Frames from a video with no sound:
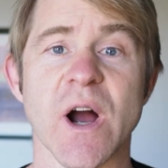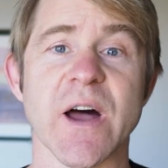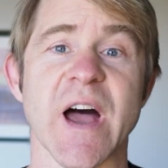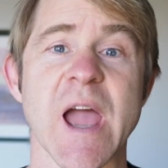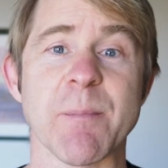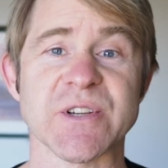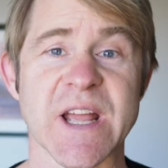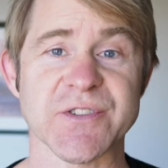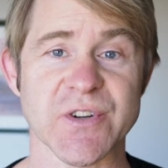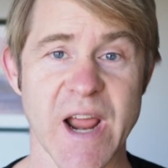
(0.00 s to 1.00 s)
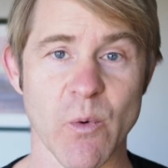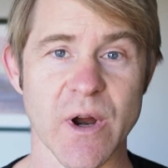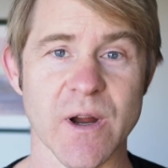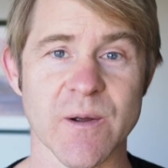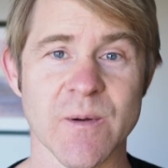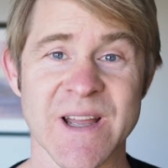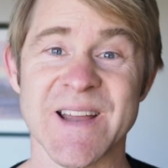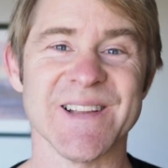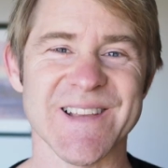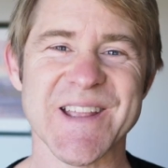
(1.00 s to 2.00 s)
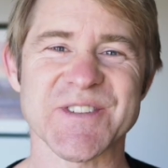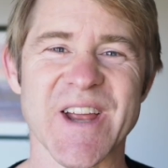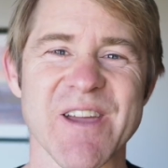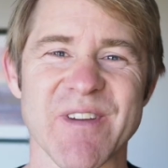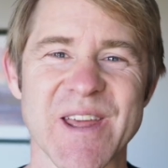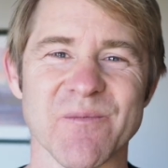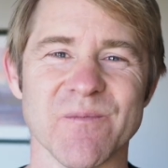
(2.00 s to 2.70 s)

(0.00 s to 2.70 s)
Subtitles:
on the Hypertensor network. Let's dive in.